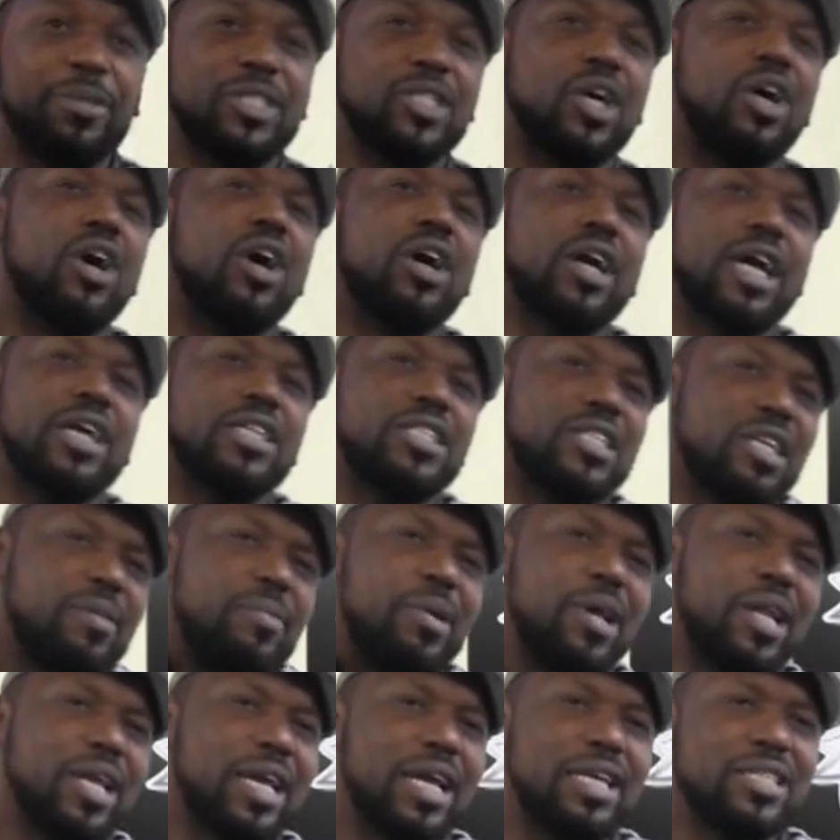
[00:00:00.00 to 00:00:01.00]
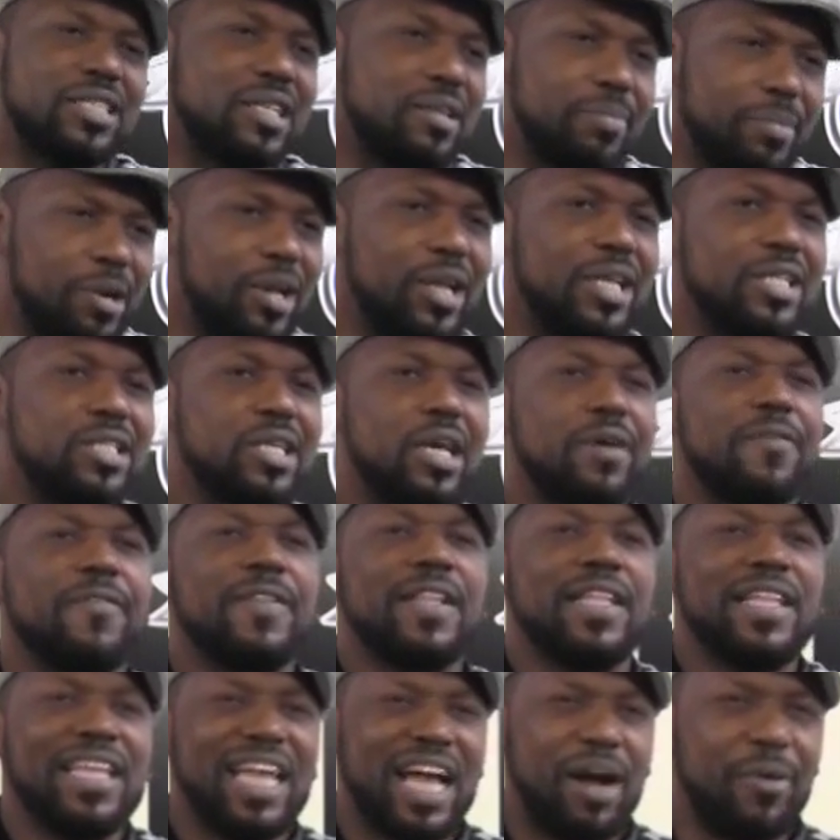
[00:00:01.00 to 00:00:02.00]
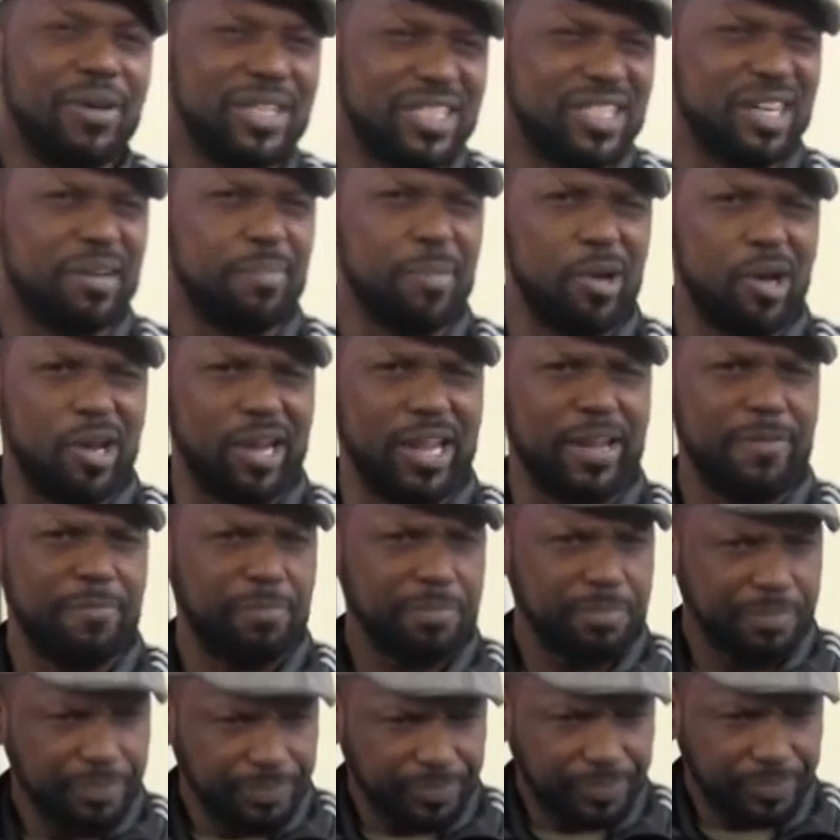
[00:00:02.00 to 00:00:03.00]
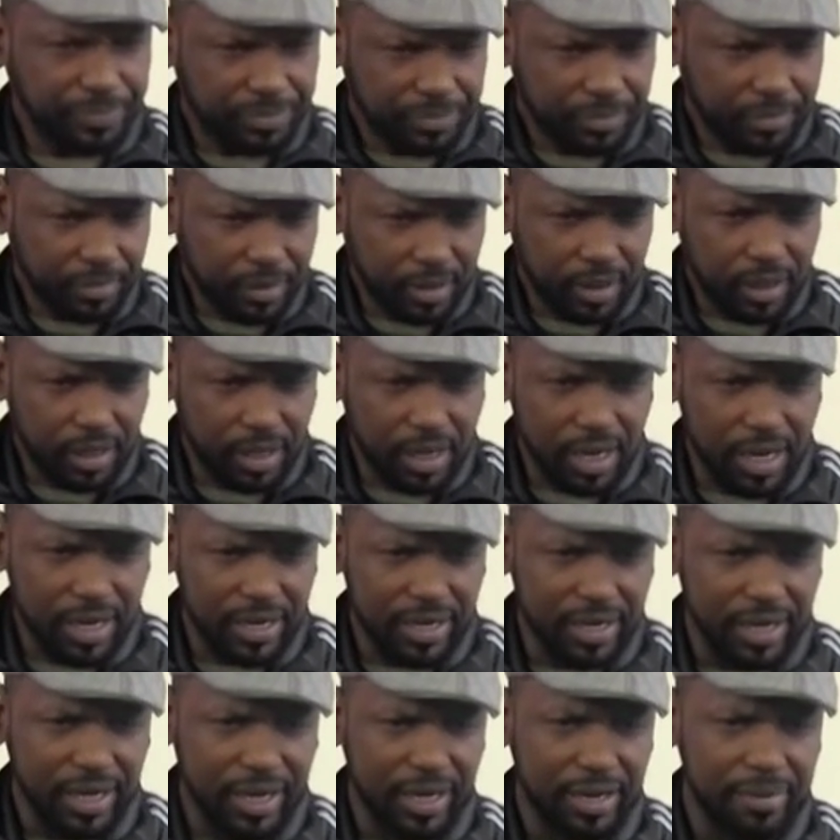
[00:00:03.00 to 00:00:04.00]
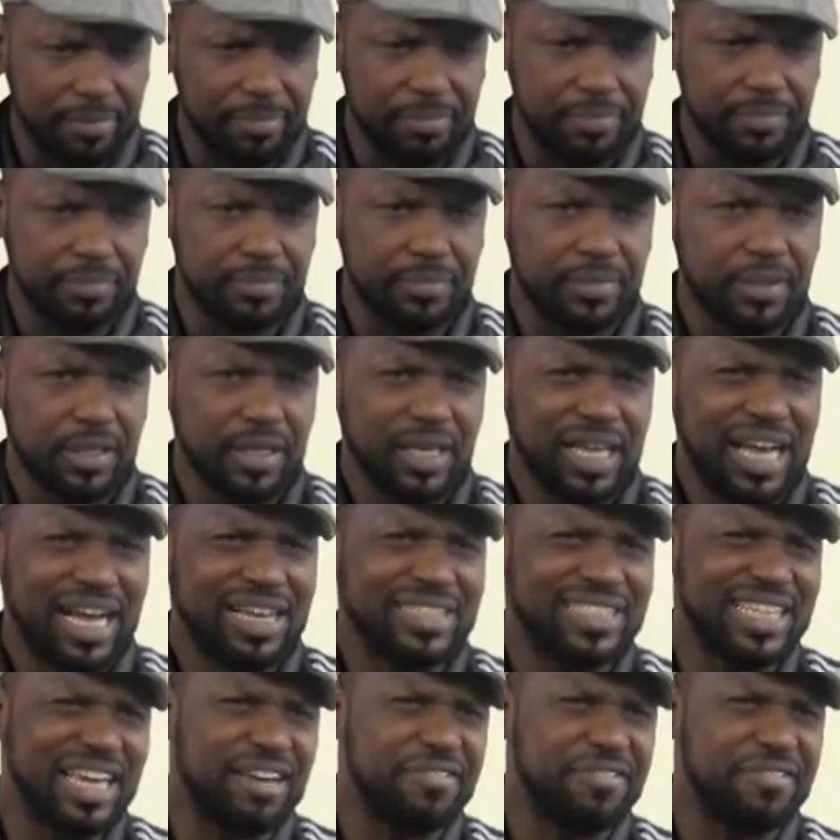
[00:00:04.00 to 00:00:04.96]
Everybody said, I'll go to the Merlin, So I went to the Merlin and I was